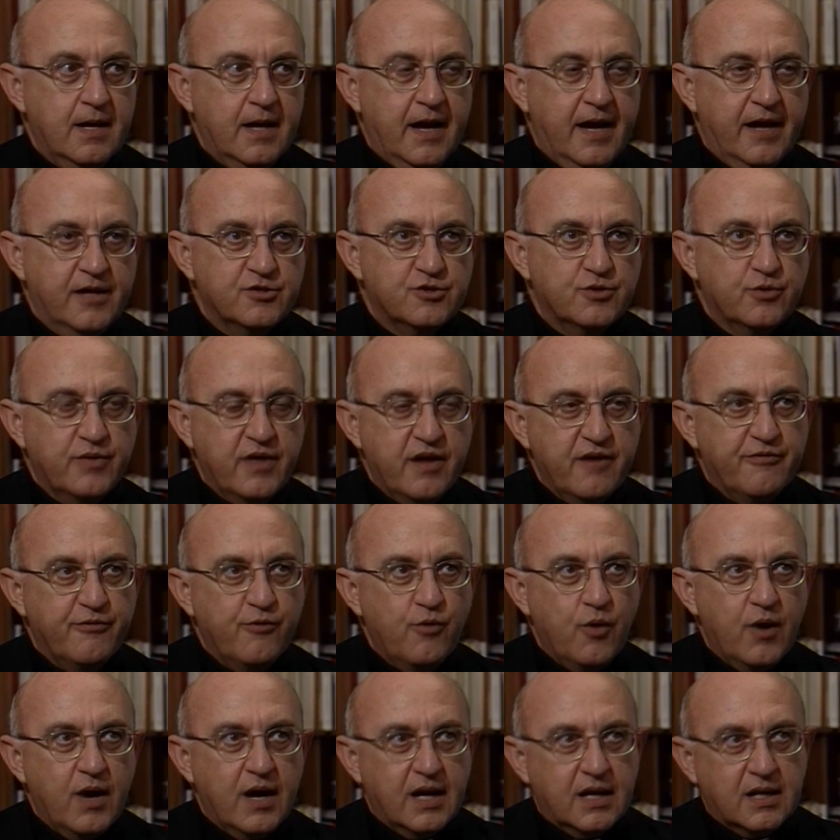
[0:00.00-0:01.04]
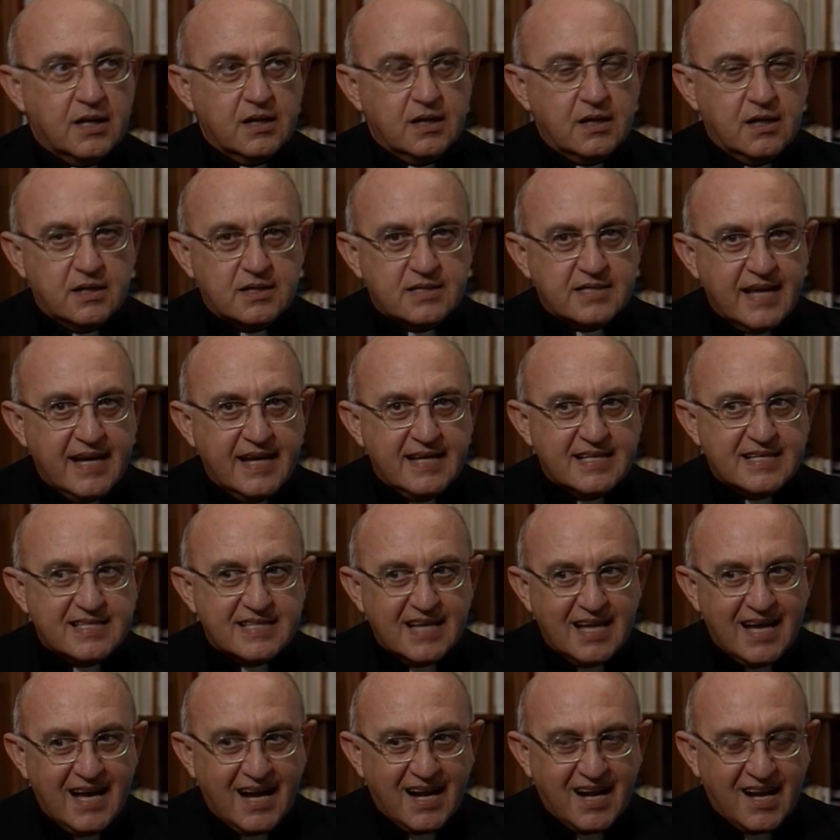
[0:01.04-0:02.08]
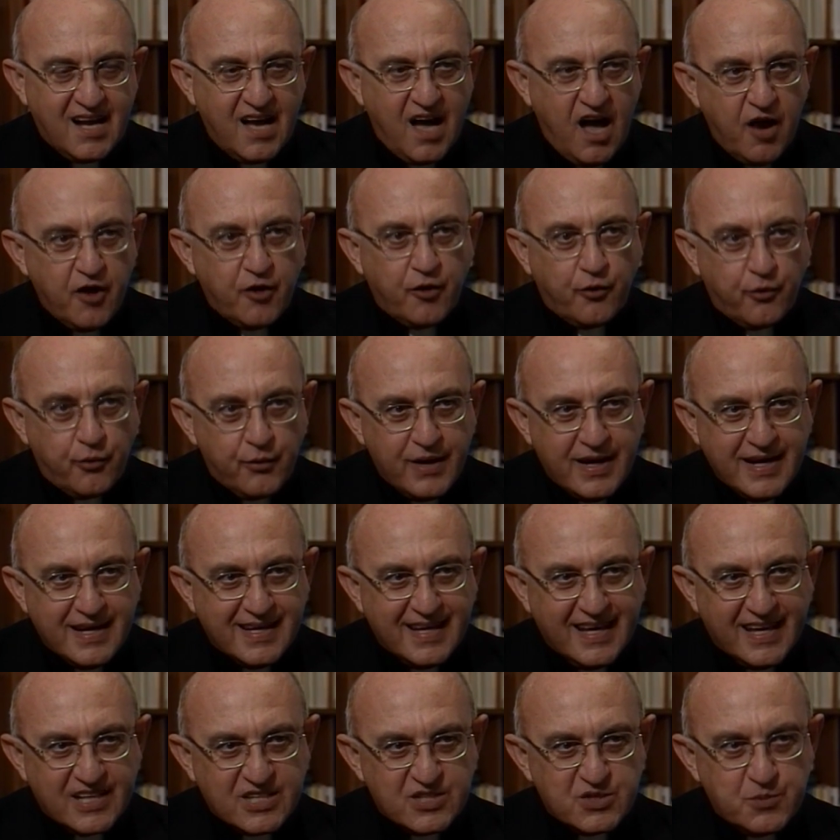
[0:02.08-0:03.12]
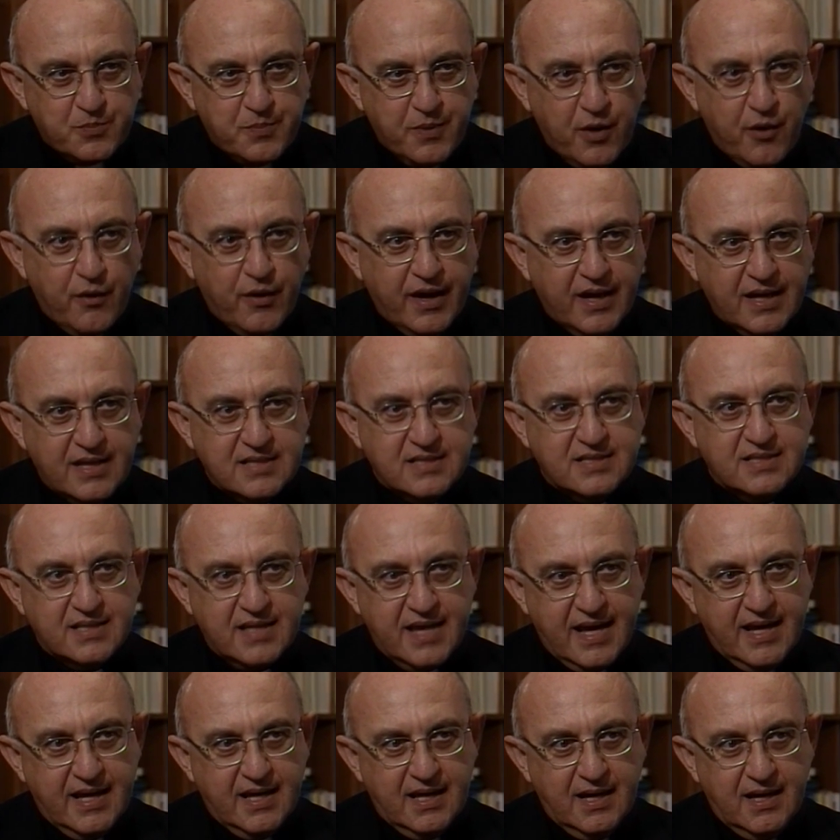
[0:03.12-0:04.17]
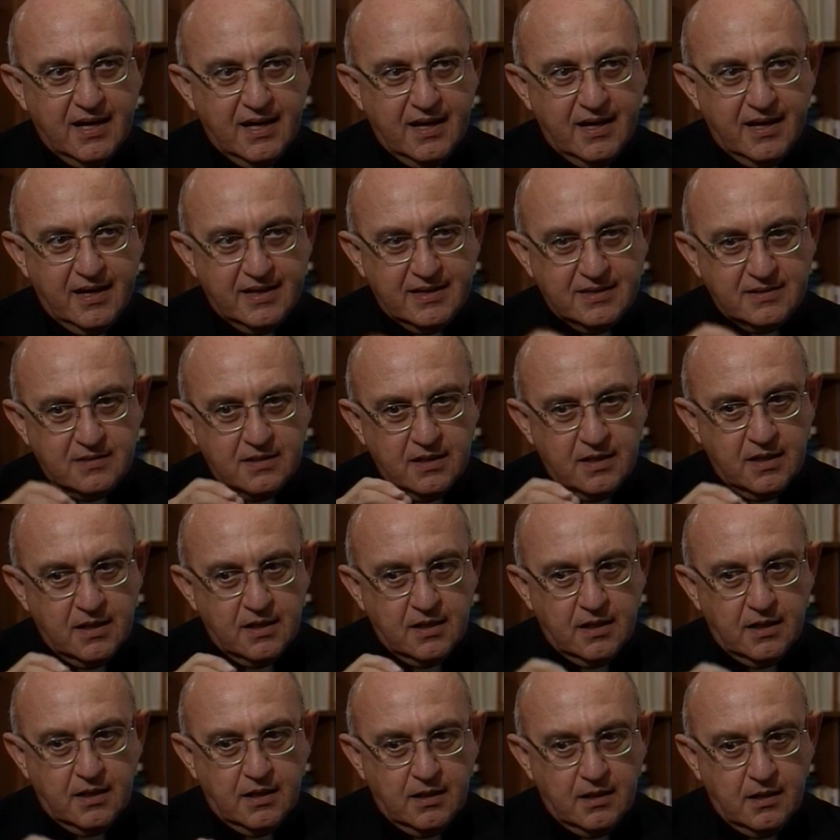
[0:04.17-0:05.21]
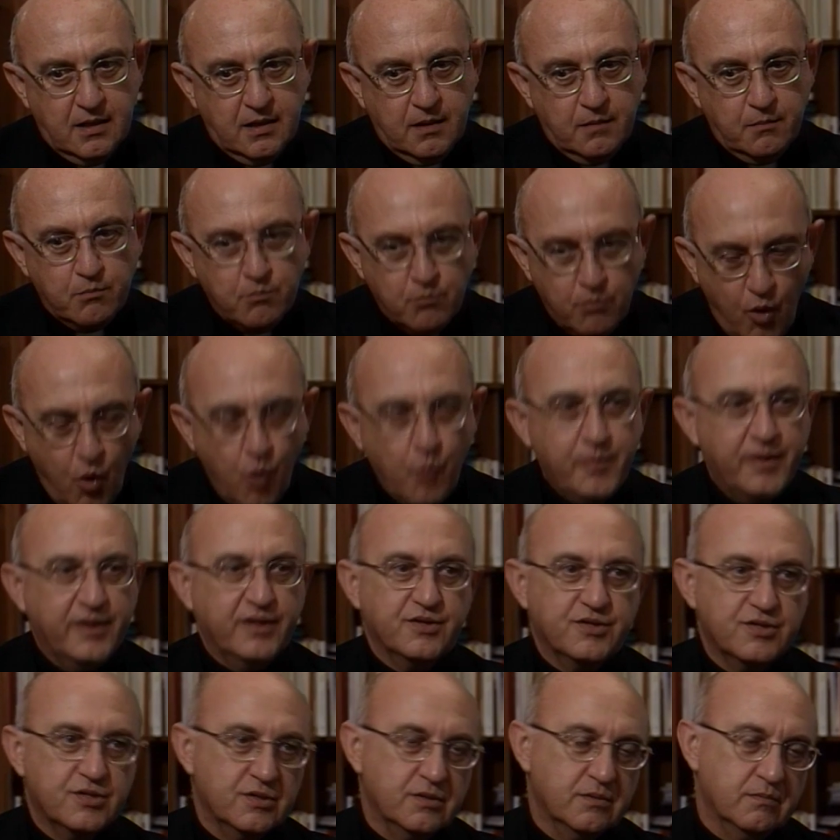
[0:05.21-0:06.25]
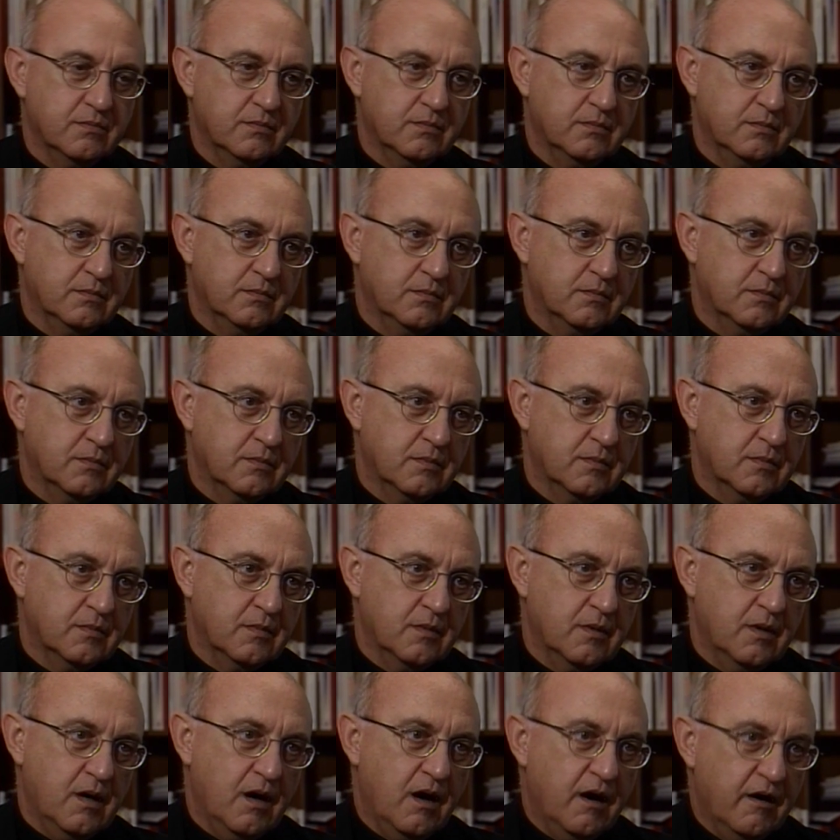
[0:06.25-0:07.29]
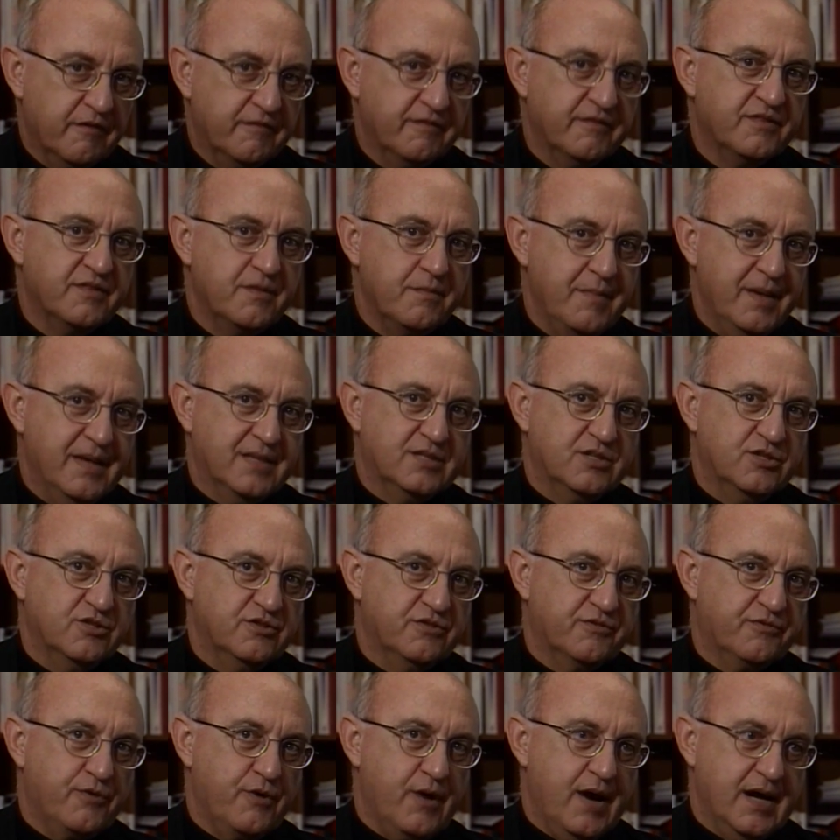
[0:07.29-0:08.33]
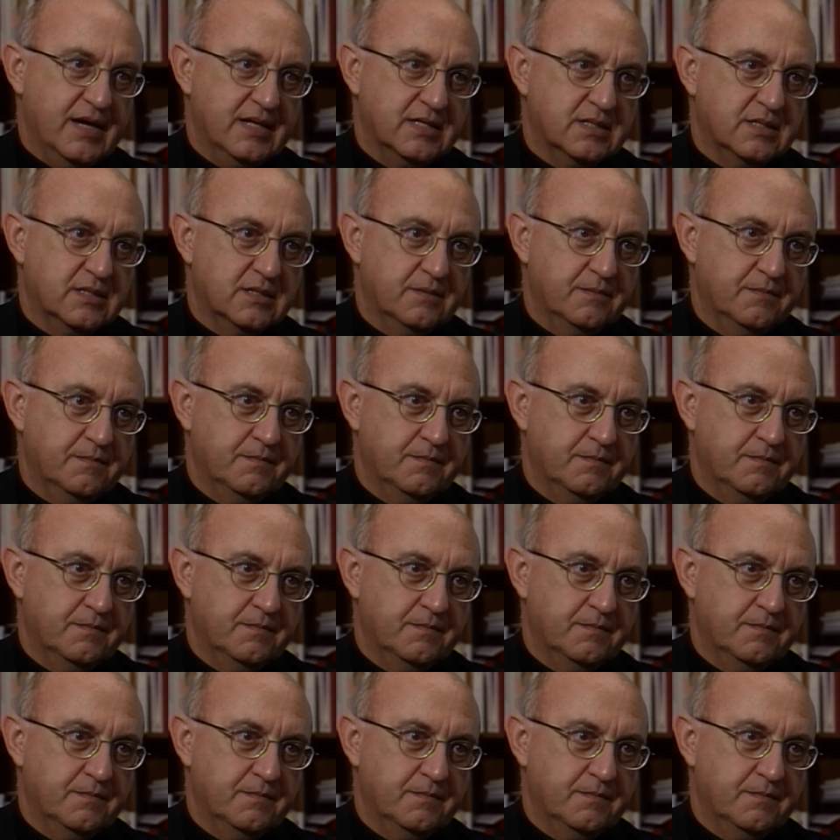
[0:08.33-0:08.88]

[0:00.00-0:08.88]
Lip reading: And so therefore a saint is a concrete experience and moment of the message of Christ.